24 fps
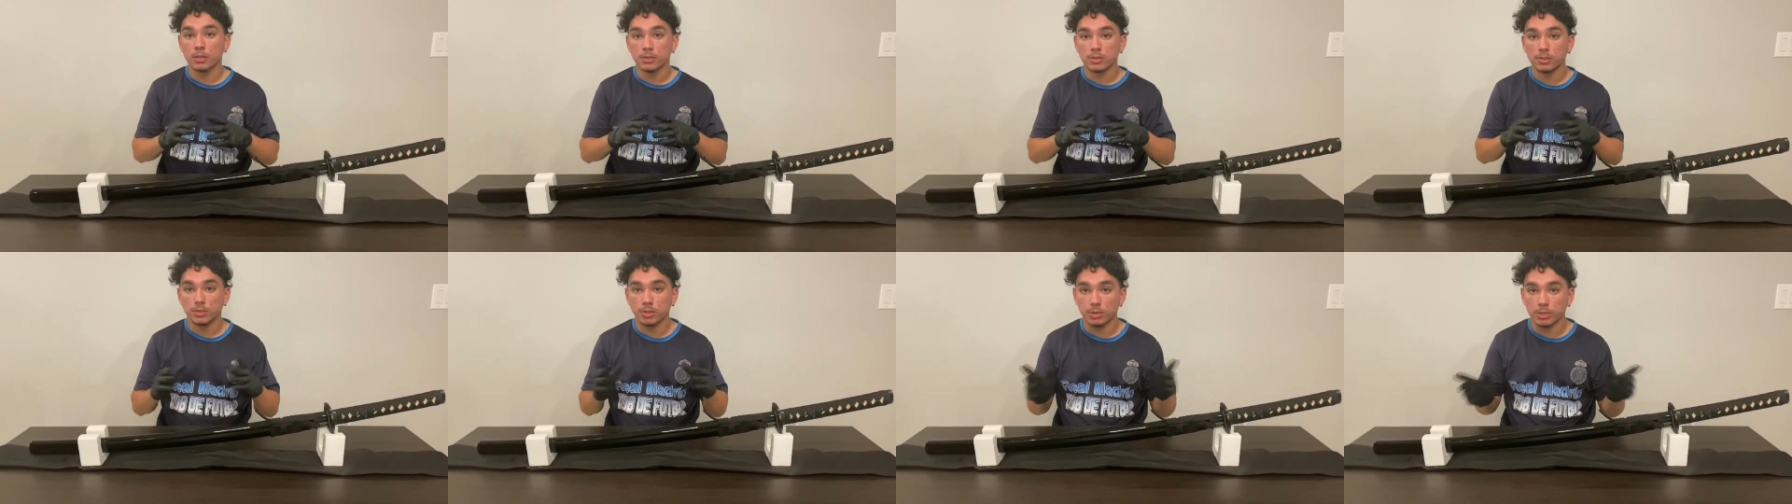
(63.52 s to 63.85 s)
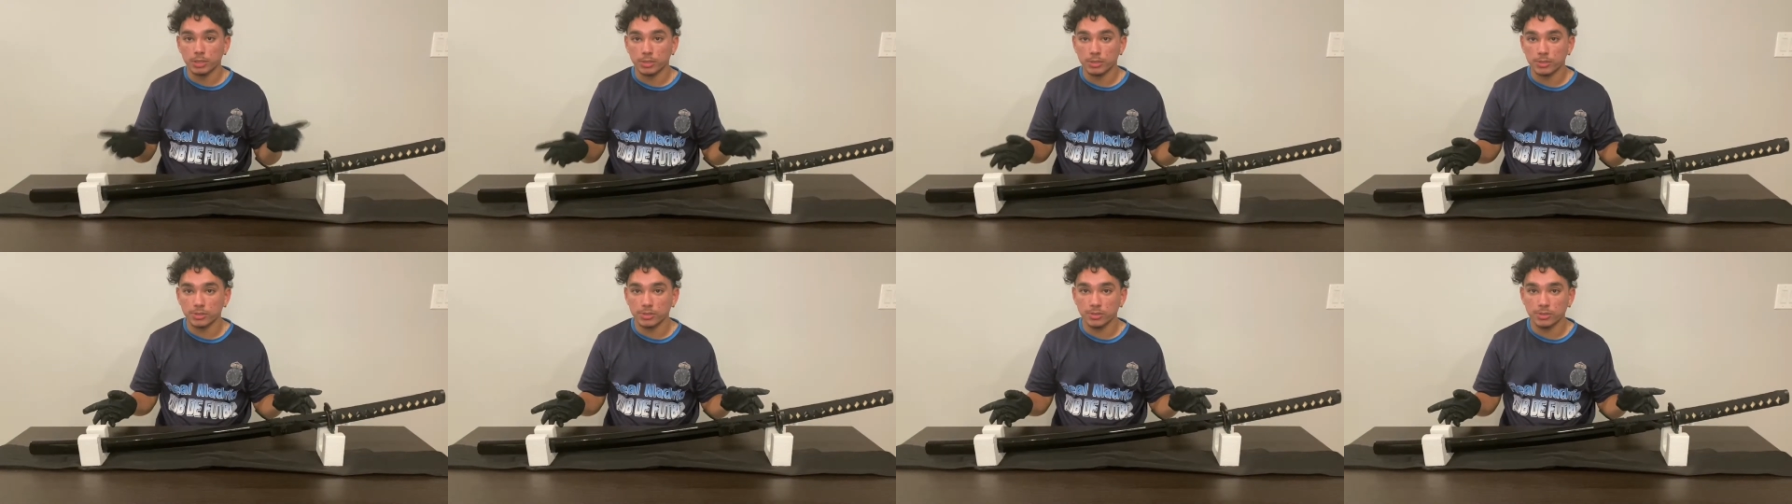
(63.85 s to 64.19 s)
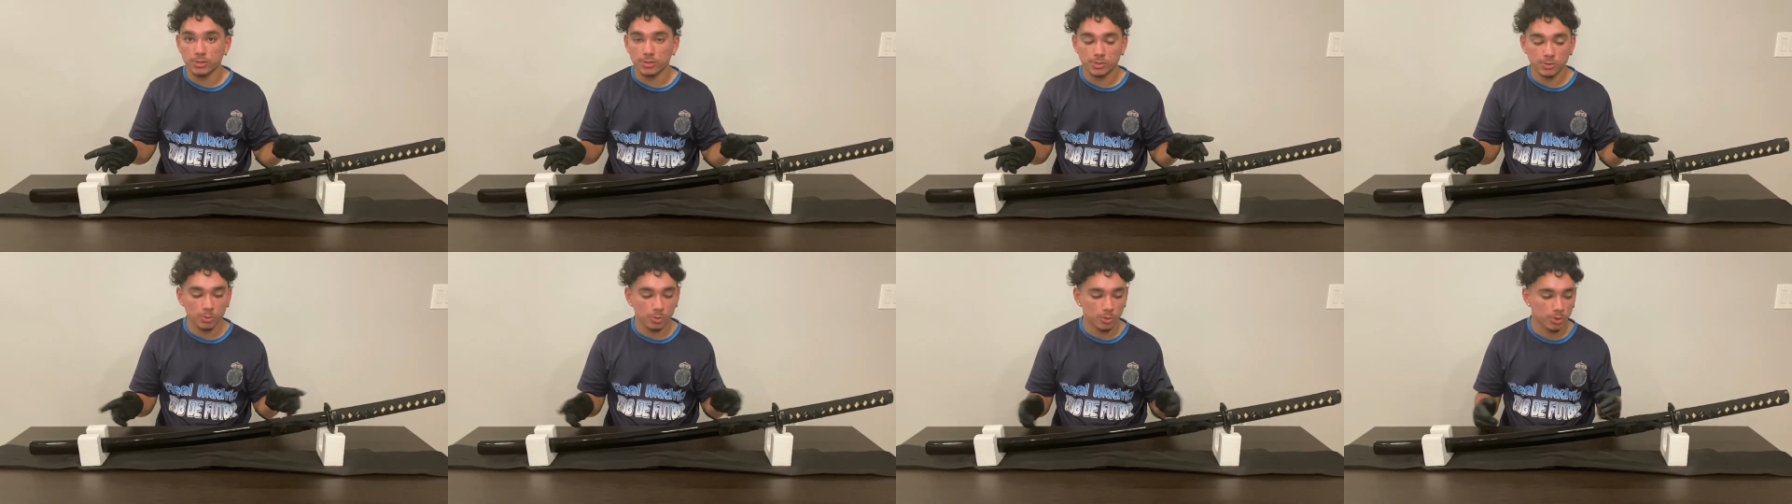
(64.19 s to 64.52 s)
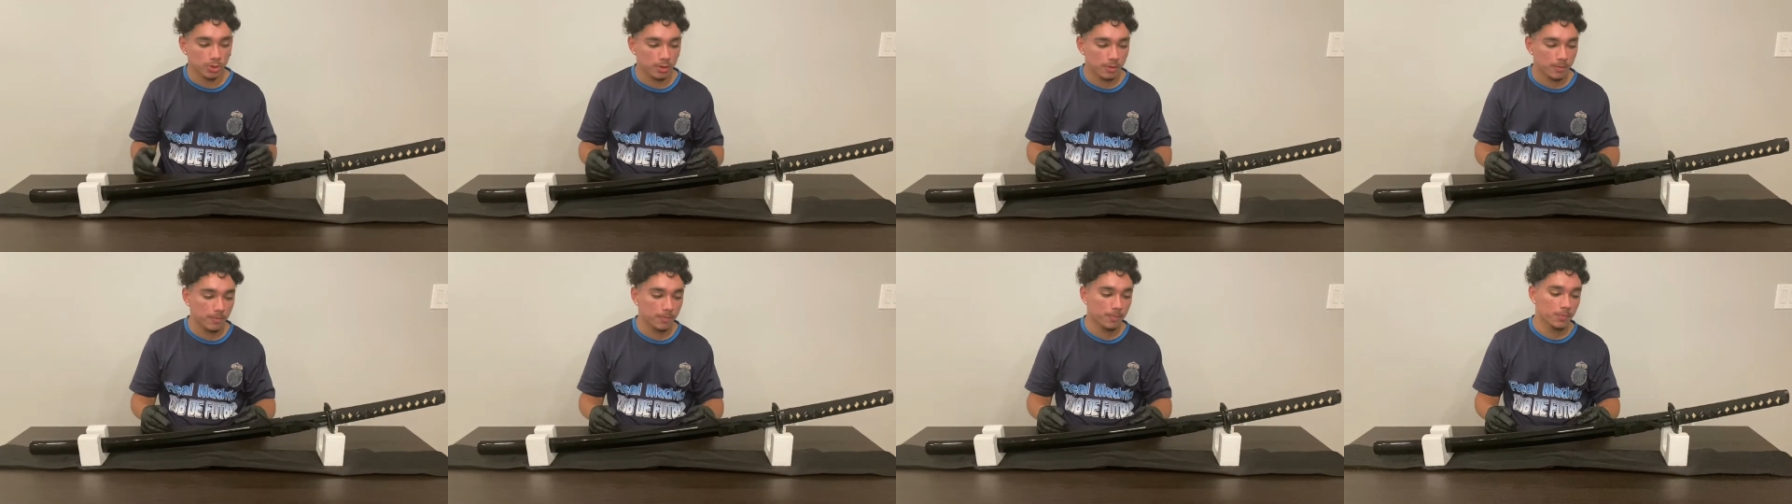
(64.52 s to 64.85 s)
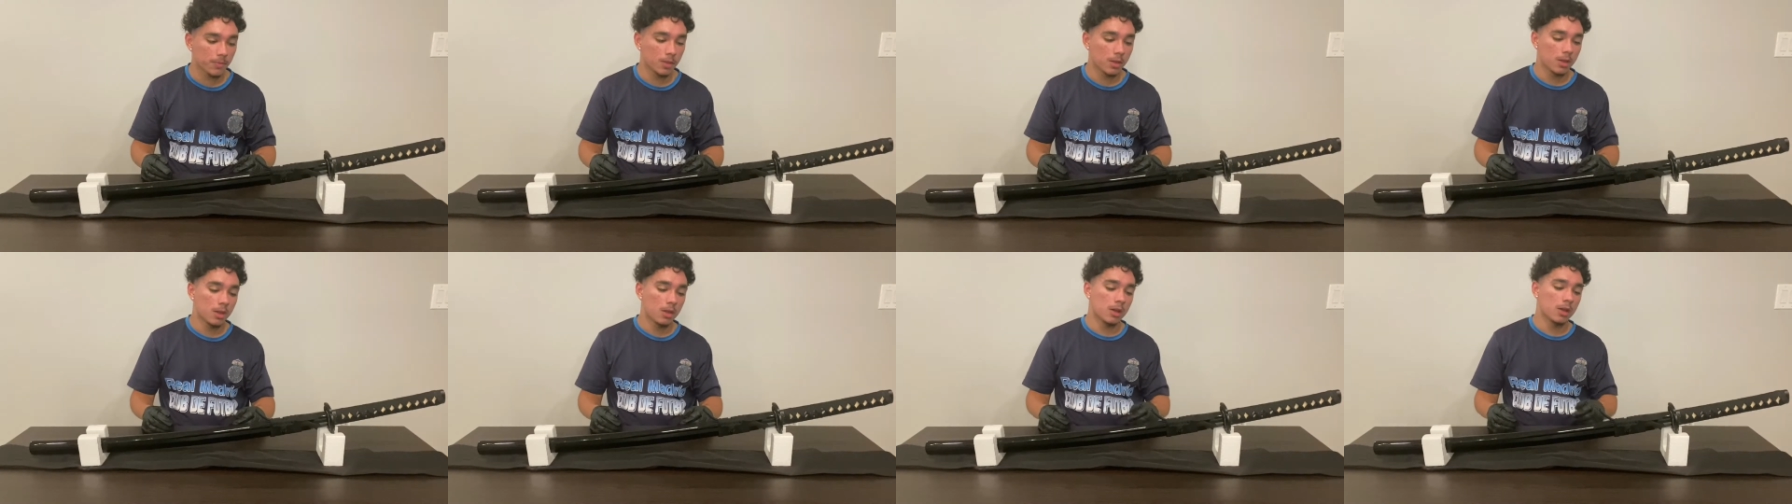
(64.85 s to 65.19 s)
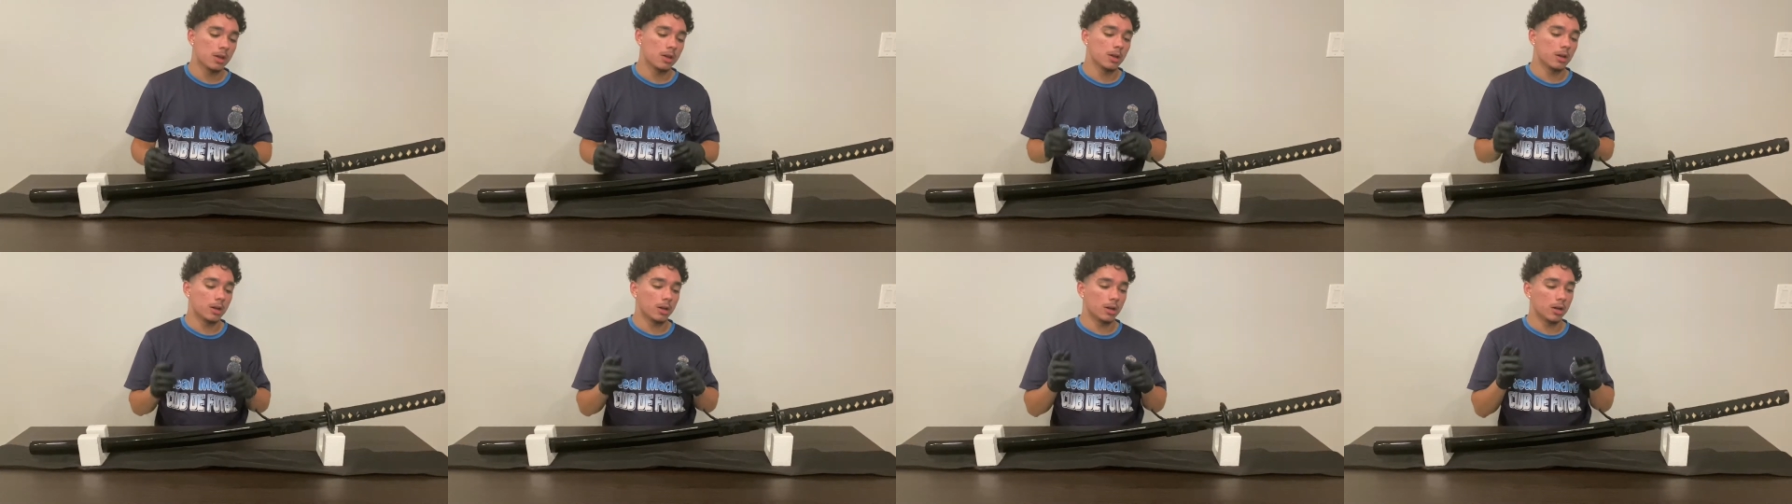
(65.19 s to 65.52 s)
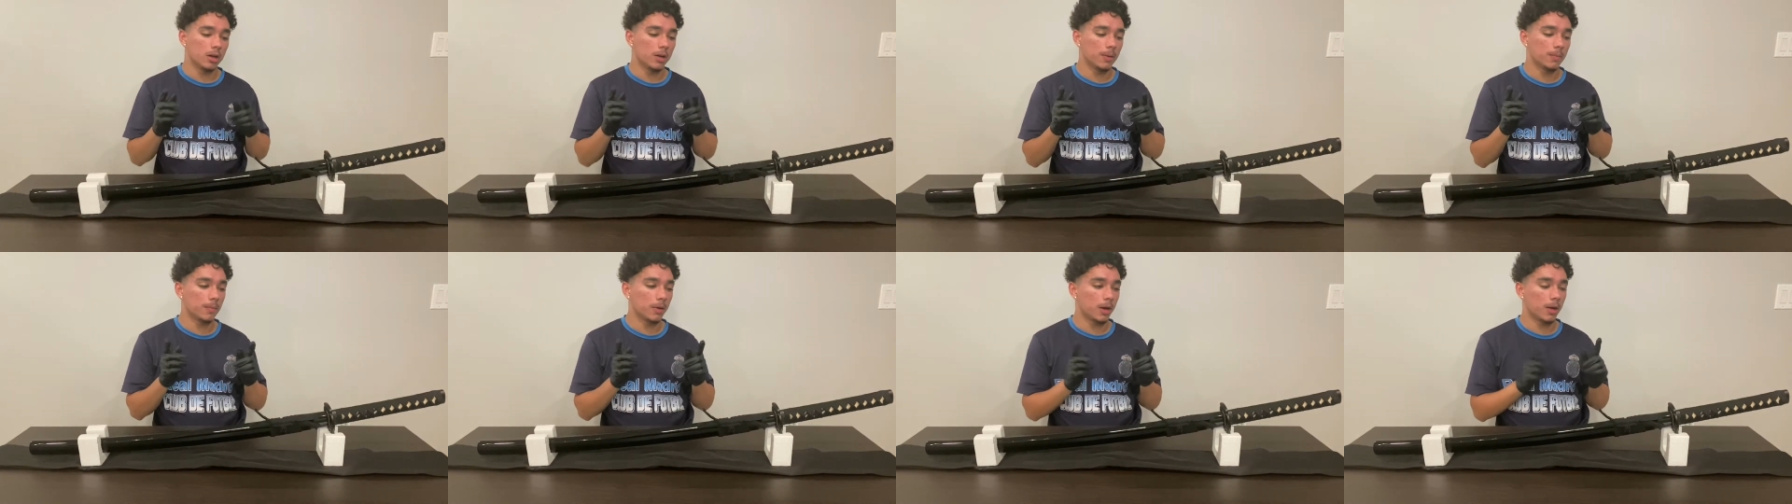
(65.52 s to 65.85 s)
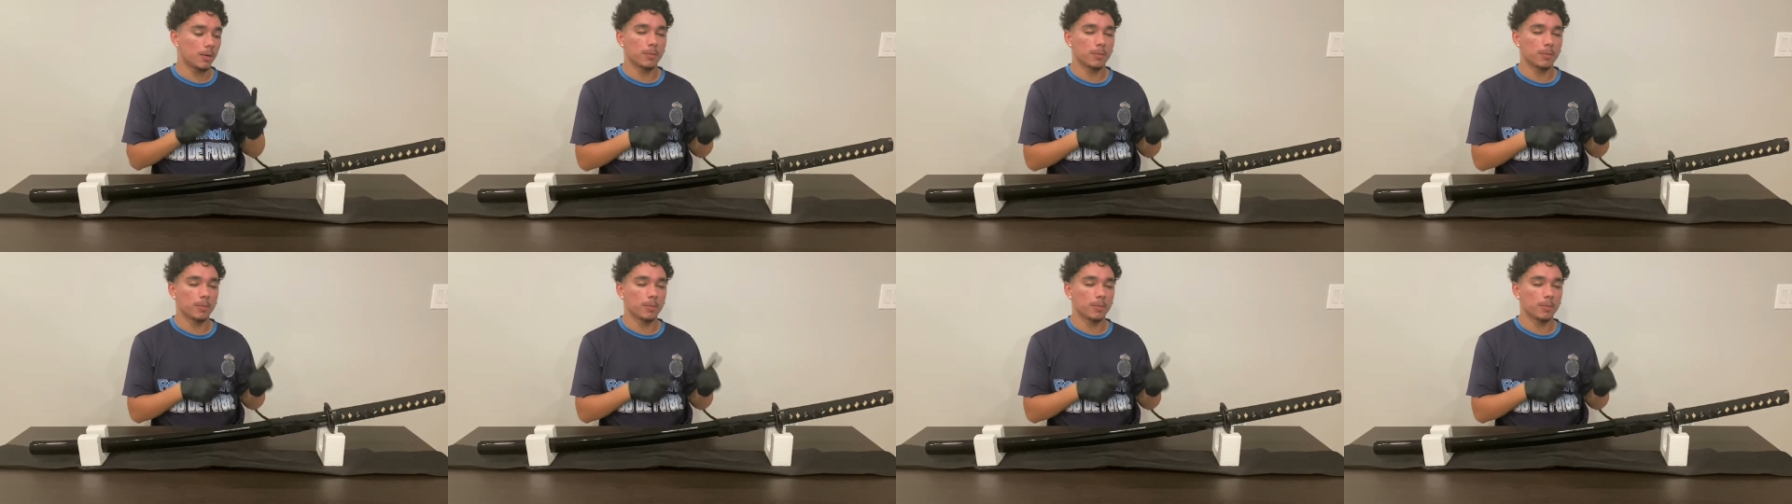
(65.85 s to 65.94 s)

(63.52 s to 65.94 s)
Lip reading: So here's the sword. I'm